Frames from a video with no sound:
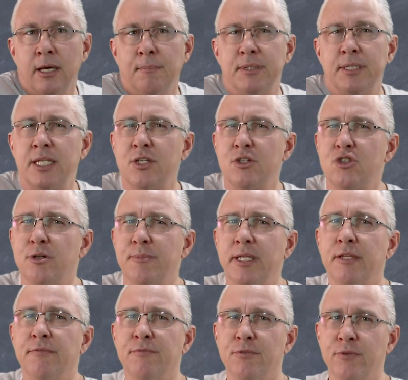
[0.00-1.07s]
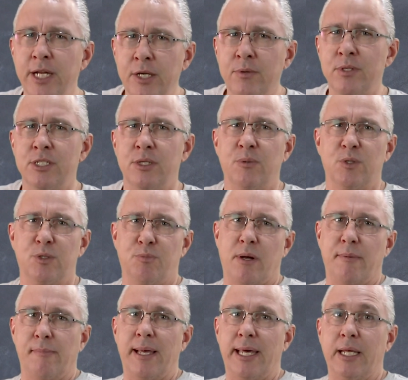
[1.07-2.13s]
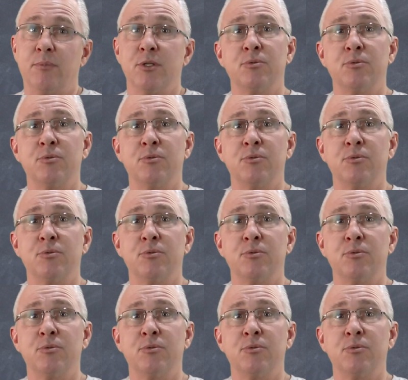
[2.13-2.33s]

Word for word: but then determining the frequency was problematic,